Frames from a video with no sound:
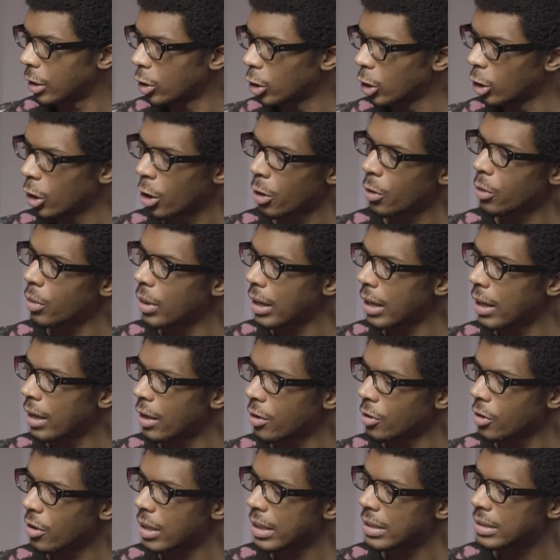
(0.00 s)
load
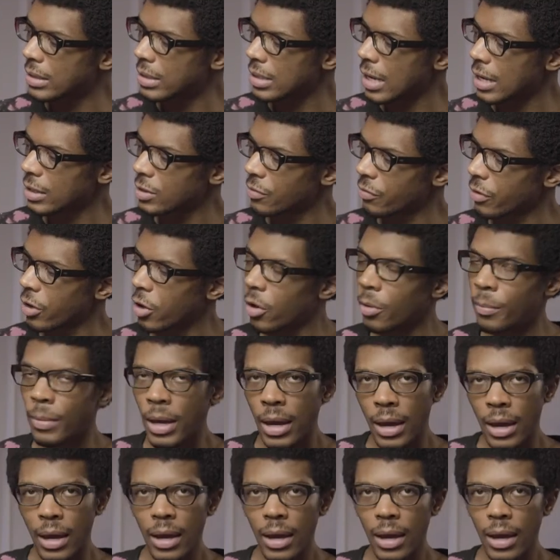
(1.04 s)
in your Instax film